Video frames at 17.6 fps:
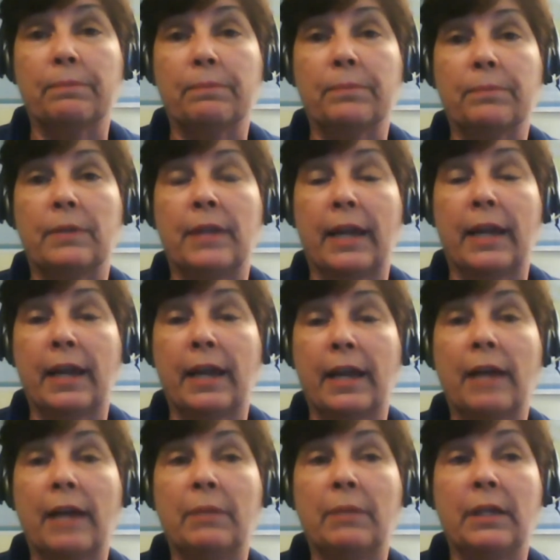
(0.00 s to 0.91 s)
That got
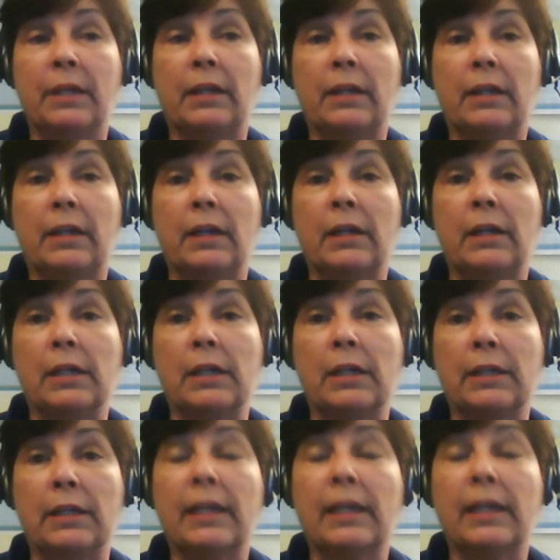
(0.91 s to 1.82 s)
me,
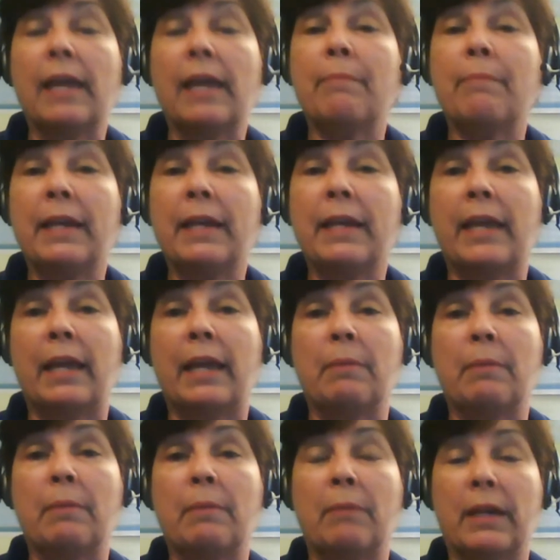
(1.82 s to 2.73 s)
that kept my name
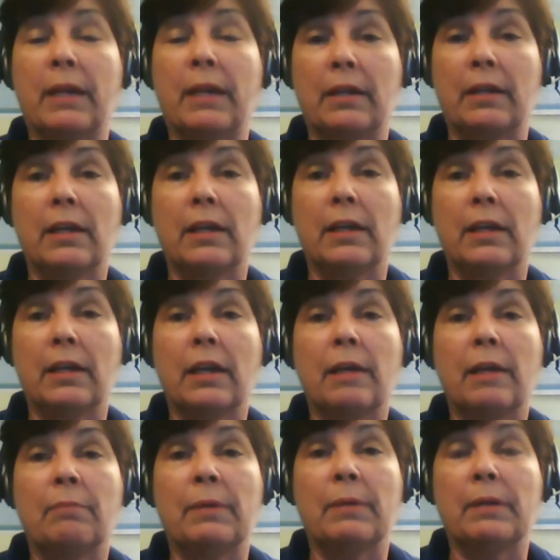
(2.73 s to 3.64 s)
and
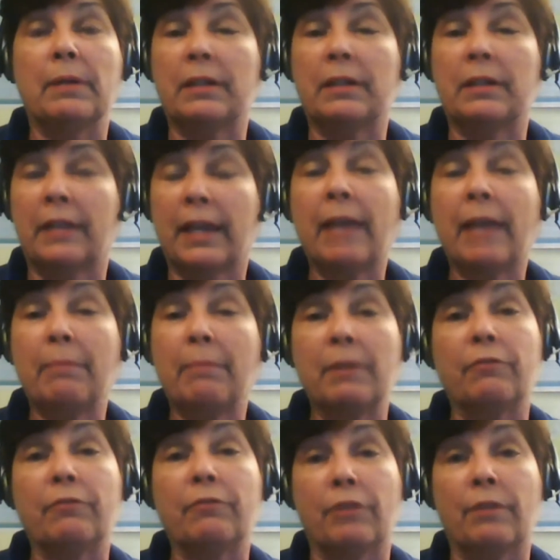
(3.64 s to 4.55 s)
that kept me in
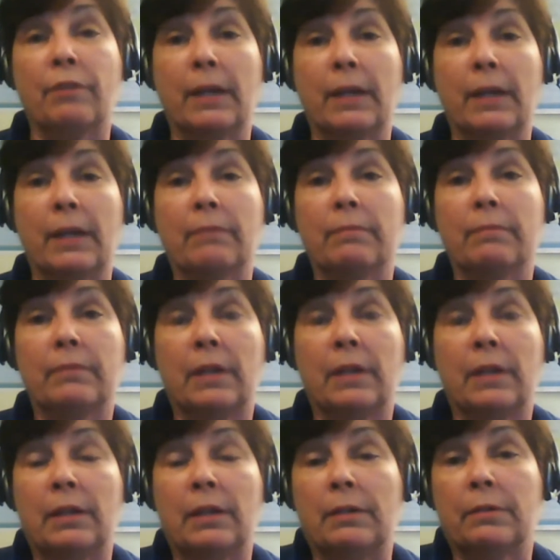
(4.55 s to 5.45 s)
front of
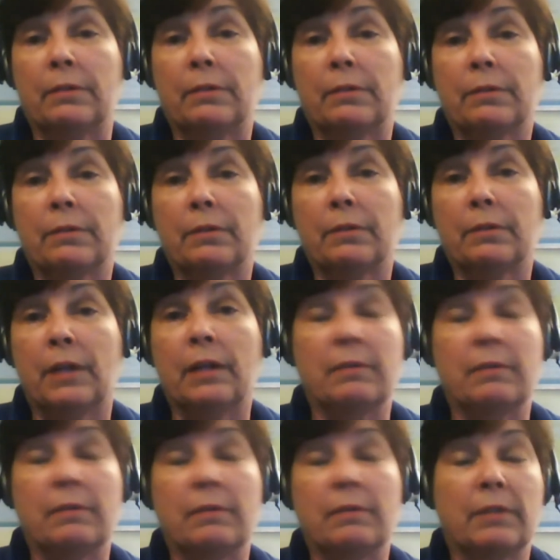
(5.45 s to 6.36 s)
uh,
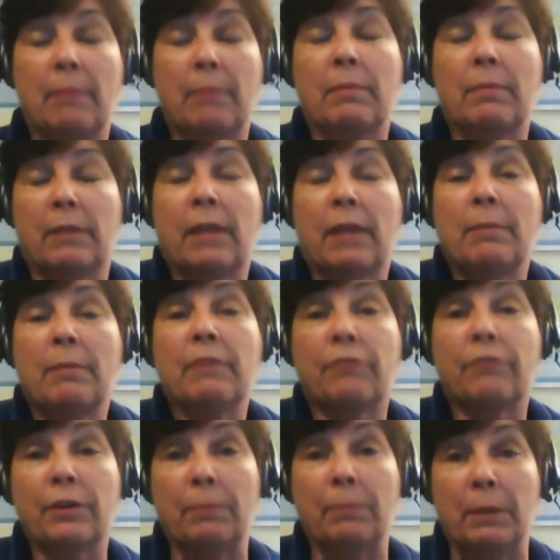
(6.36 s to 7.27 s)
kept me in
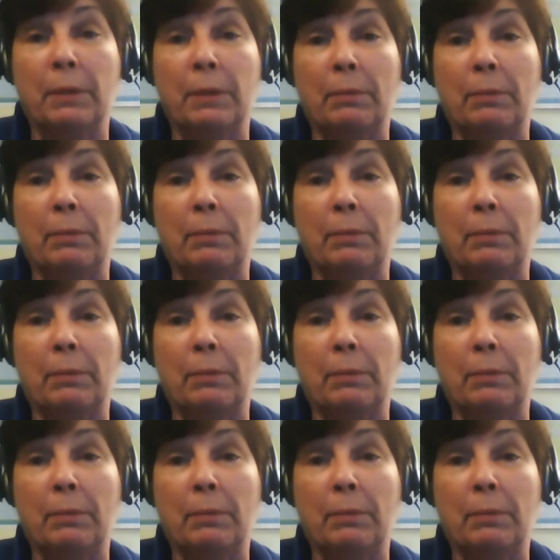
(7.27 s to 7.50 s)
front of people